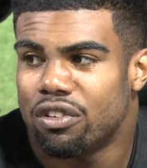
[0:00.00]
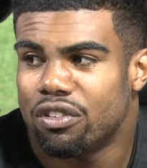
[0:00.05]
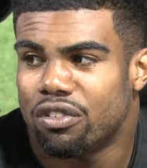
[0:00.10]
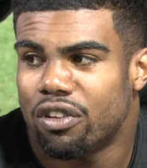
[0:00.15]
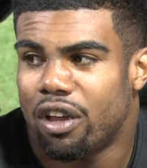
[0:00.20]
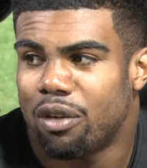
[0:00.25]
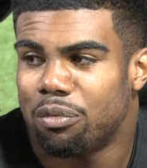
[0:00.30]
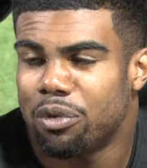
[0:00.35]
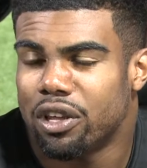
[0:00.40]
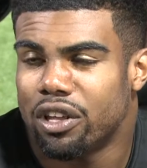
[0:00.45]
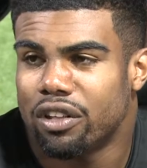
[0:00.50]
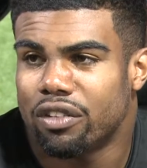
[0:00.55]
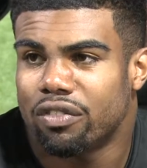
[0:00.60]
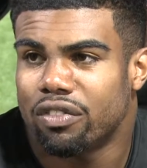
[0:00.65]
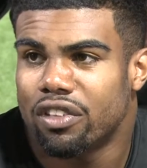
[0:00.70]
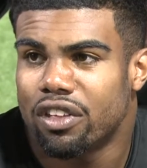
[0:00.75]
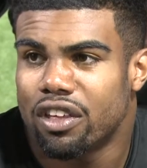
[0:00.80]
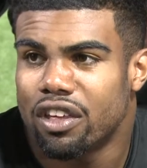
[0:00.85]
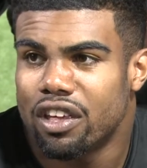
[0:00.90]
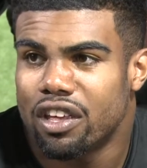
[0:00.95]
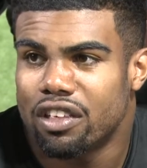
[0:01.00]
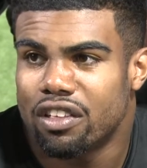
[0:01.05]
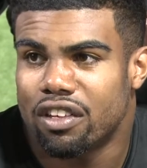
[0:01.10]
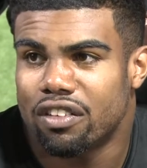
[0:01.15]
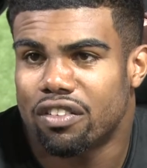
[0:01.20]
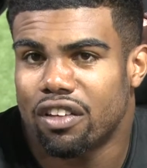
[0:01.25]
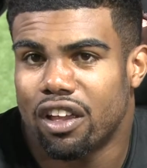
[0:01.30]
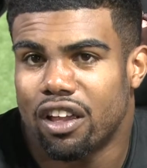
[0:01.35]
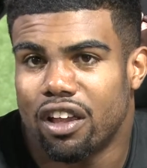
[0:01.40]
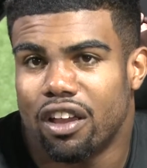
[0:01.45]
So I mean,
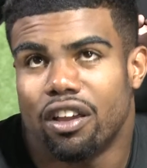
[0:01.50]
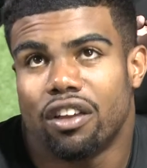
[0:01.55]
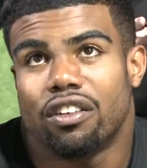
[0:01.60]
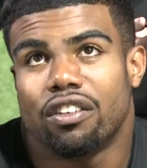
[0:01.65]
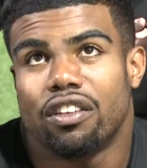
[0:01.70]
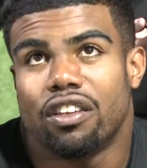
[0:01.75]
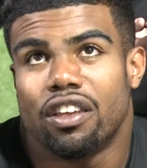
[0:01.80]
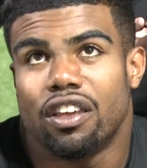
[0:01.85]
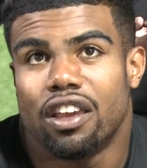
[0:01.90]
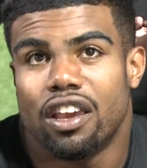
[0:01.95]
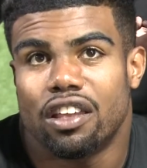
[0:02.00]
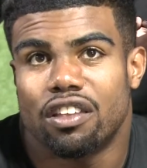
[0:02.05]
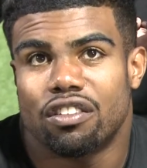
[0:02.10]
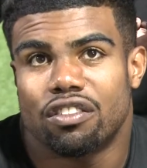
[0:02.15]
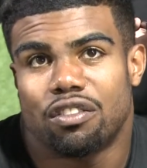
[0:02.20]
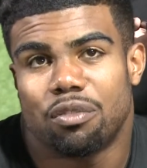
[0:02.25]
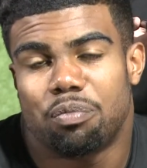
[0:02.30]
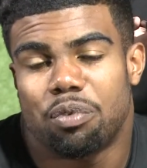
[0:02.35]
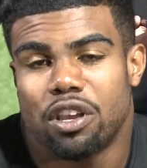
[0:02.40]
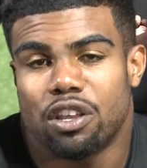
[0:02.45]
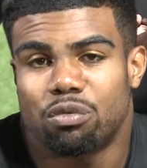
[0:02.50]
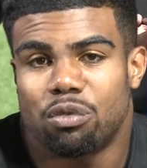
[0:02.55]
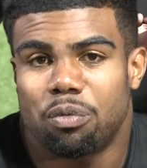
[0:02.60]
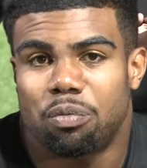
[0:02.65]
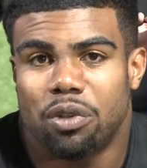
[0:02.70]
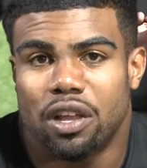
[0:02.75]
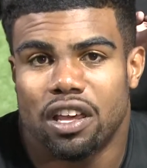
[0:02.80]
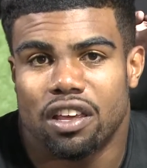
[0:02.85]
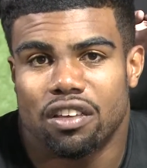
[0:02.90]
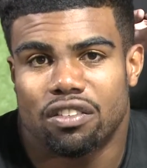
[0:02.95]
just uh, just depends what
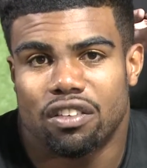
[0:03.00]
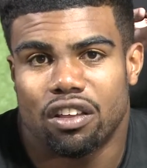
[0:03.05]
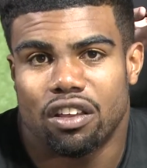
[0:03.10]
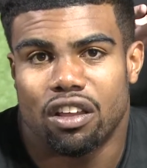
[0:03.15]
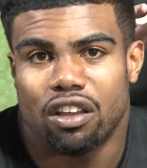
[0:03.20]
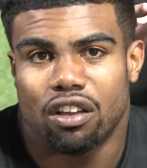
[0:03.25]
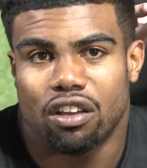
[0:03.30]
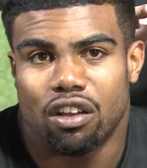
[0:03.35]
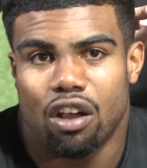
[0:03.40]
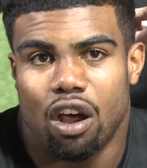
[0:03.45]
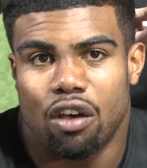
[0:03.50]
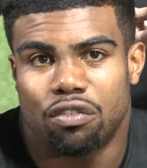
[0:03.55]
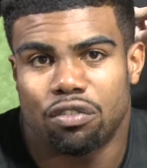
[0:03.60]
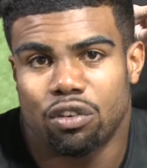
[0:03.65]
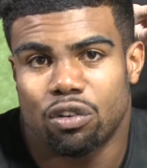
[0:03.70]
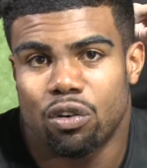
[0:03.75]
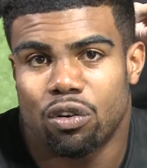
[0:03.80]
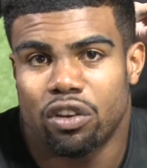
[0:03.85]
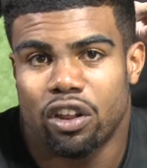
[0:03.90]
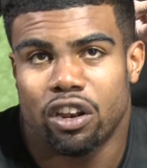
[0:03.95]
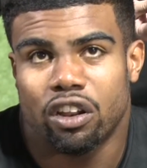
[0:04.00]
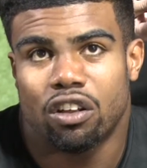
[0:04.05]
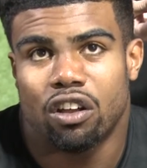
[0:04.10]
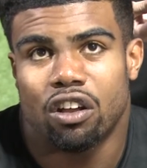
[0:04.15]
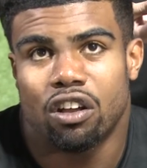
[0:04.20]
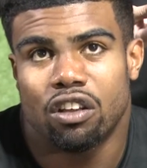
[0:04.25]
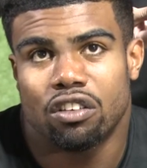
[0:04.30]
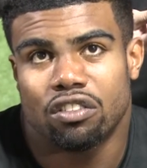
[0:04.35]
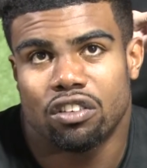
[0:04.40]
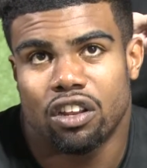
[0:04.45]
plays the offensive coordinator
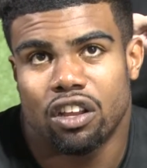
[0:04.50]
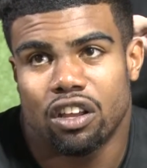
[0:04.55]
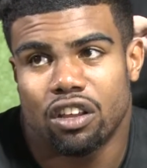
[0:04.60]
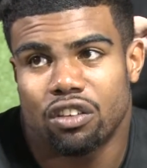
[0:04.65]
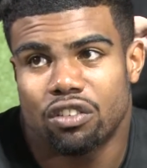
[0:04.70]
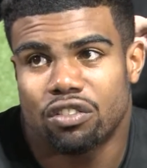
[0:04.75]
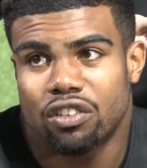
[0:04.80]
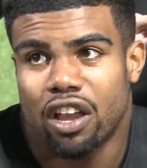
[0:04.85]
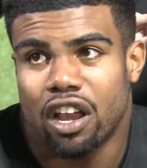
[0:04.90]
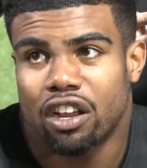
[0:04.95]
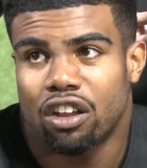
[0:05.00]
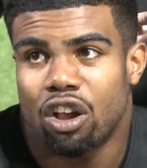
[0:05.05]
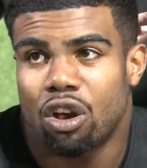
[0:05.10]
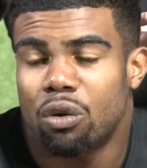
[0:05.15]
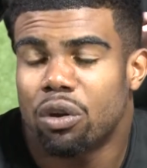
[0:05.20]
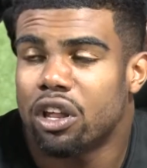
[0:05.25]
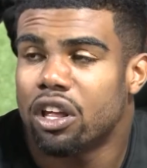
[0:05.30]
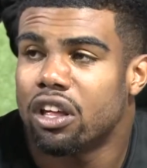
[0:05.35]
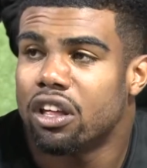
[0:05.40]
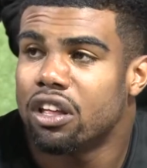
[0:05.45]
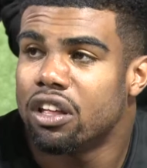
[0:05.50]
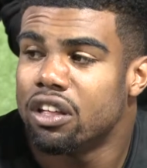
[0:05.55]
calls, and uh, you just gotta go with it.